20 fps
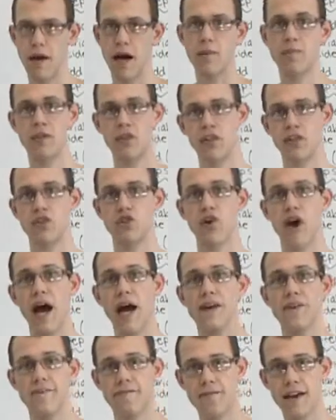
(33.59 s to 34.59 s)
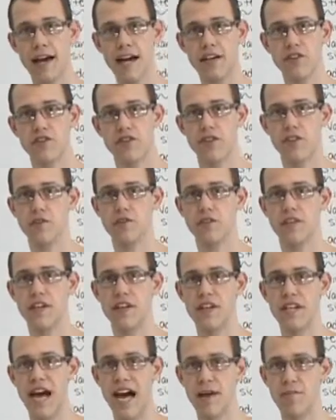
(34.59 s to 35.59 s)
I'm going to try to factor it
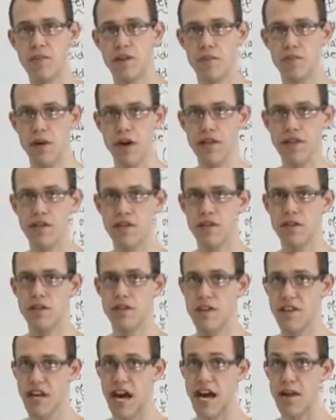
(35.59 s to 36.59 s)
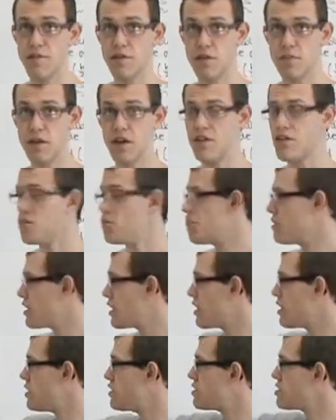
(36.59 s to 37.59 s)
using the diamond method. The diamond method
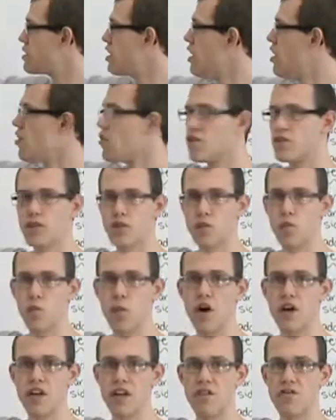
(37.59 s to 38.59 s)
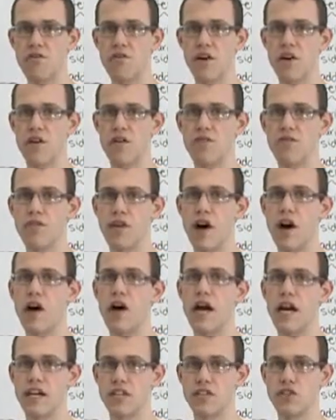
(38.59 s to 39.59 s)
because there's a 1 in front of
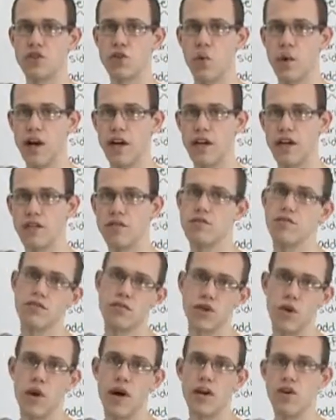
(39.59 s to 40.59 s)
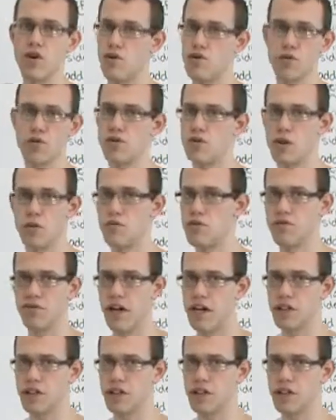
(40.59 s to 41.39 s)
the x squared, so I don't use double